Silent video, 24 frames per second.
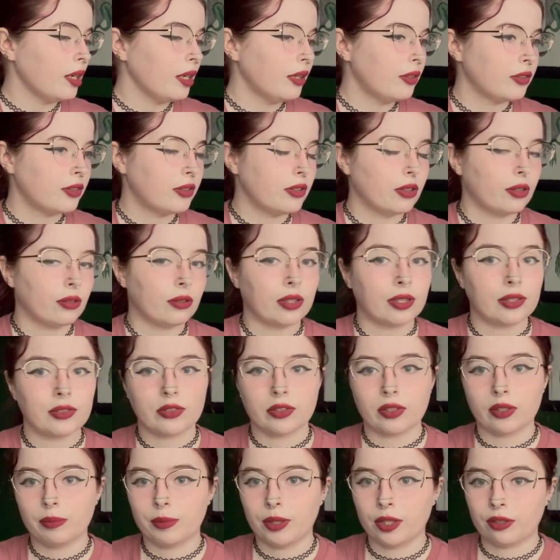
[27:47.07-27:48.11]
So
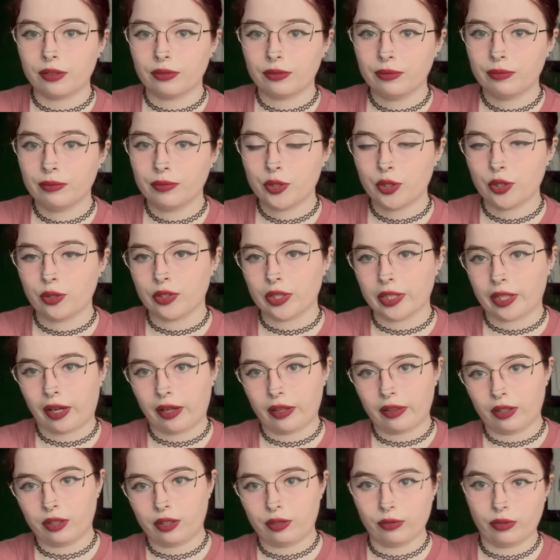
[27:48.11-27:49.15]
sent them off. She was like, I
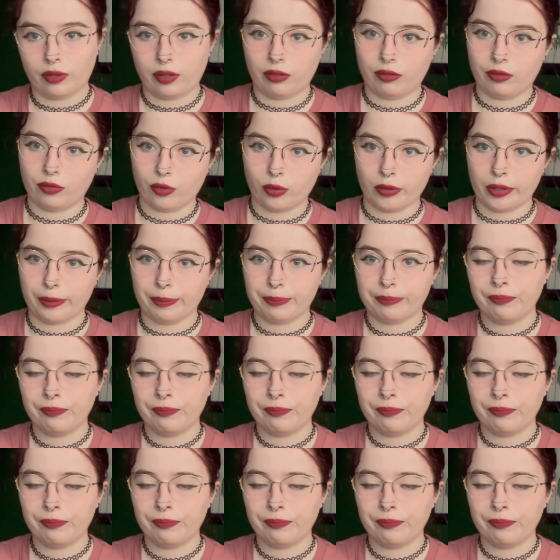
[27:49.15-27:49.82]
think you'll get a 4.